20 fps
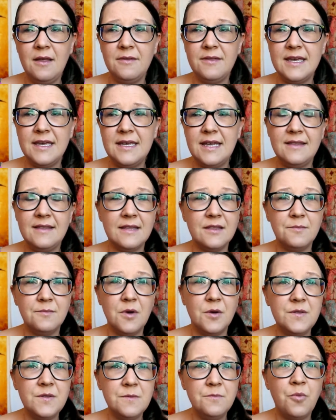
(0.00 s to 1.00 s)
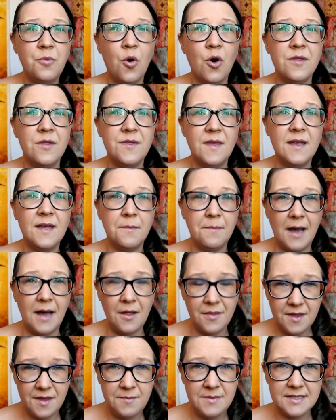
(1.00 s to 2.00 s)
thinking that the most important thing
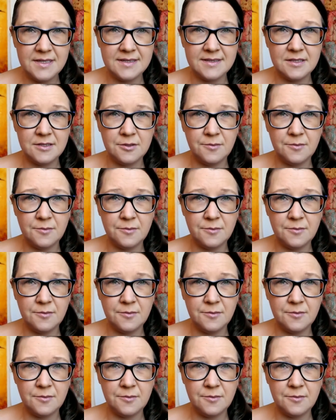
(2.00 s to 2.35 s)
about them is